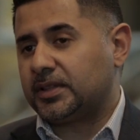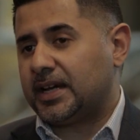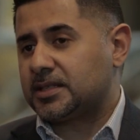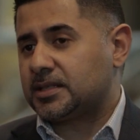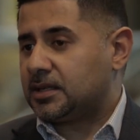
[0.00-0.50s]
But
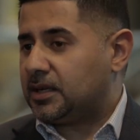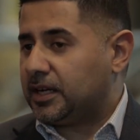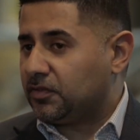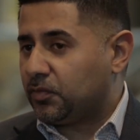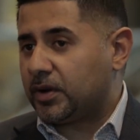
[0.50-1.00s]
that's
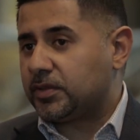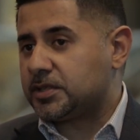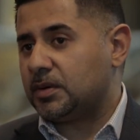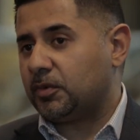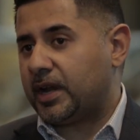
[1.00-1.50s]
kind of where the
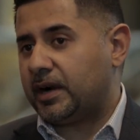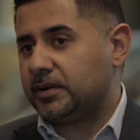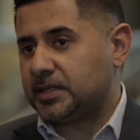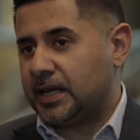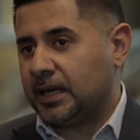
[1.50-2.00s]

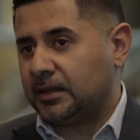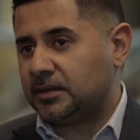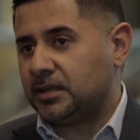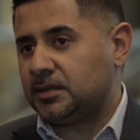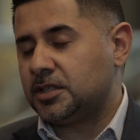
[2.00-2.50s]
similarities end.
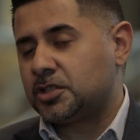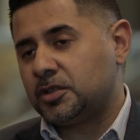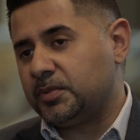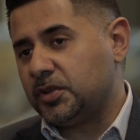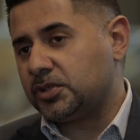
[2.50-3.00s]
The
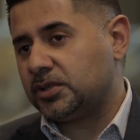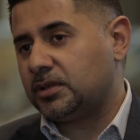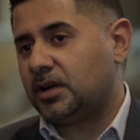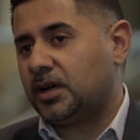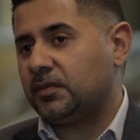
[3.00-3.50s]

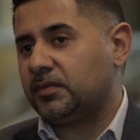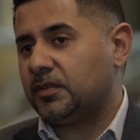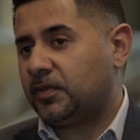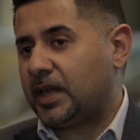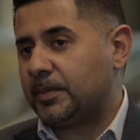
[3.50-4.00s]
distribution of
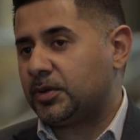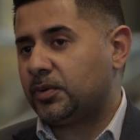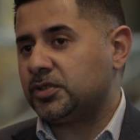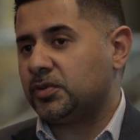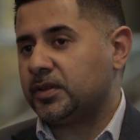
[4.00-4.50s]

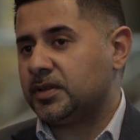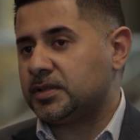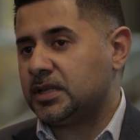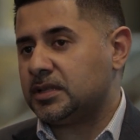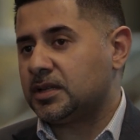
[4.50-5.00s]
inflammatory joint
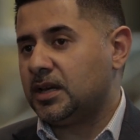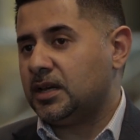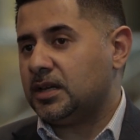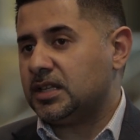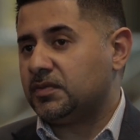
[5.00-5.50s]
disease
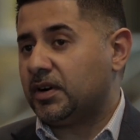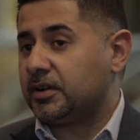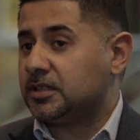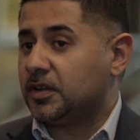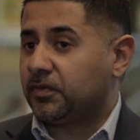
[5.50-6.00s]
is
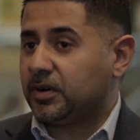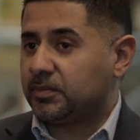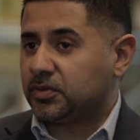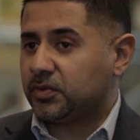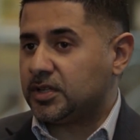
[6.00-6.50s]
very different
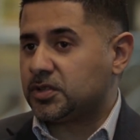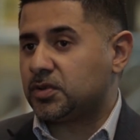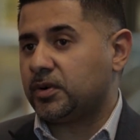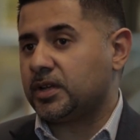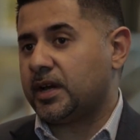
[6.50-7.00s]
between
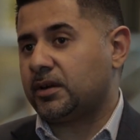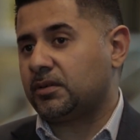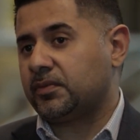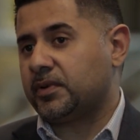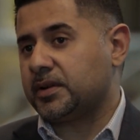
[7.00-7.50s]
psoriatic
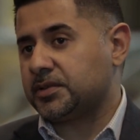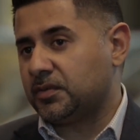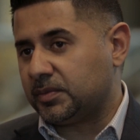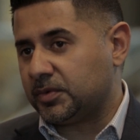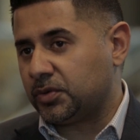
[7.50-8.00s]
arthritis
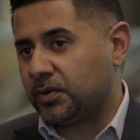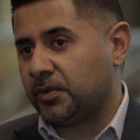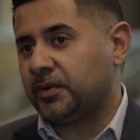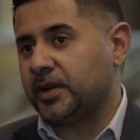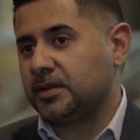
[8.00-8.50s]
and rheumatoid
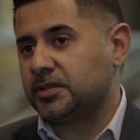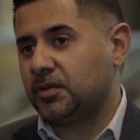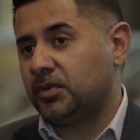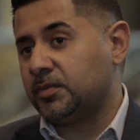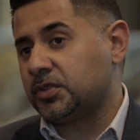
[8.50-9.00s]
arthritis. So
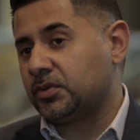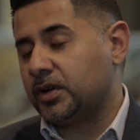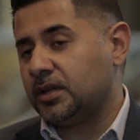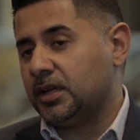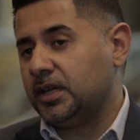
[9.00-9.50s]
in
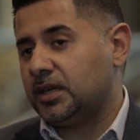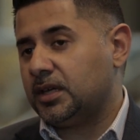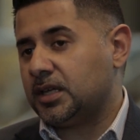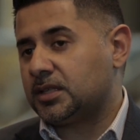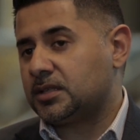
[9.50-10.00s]
rheumatoid,
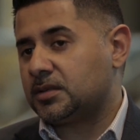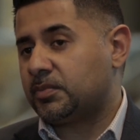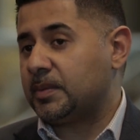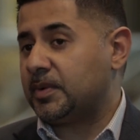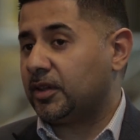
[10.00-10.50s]
it's
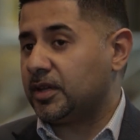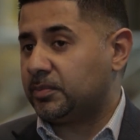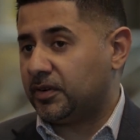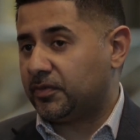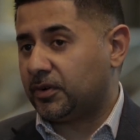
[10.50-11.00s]
primarily
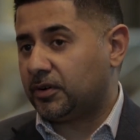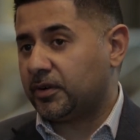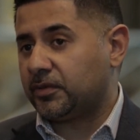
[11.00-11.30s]
peripheral